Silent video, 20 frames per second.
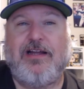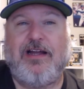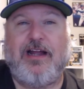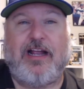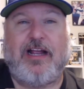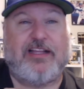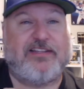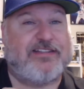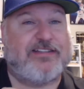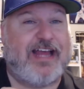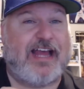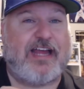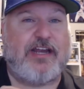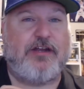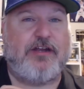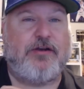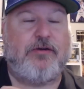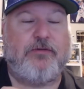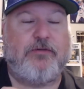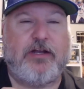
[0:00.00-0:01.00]
is not in
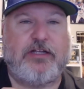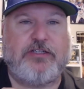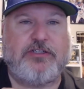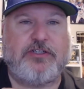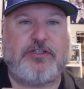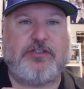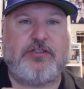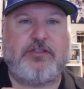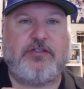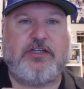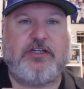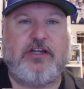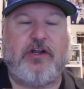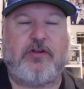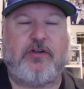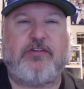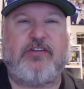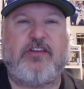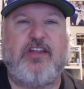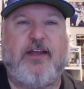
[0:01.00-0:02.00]
the registry, or
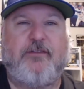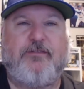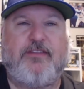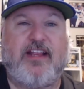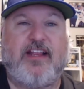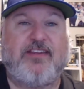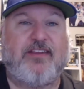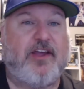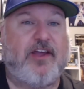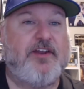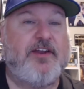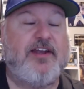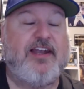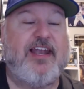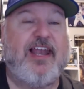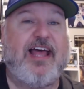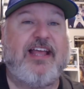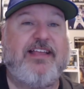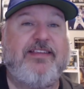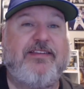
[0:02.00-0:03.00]
stuff that's
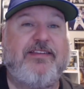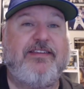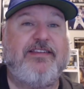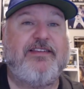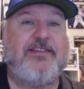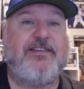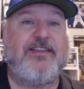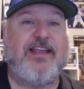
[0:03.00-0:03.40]
unlicensed,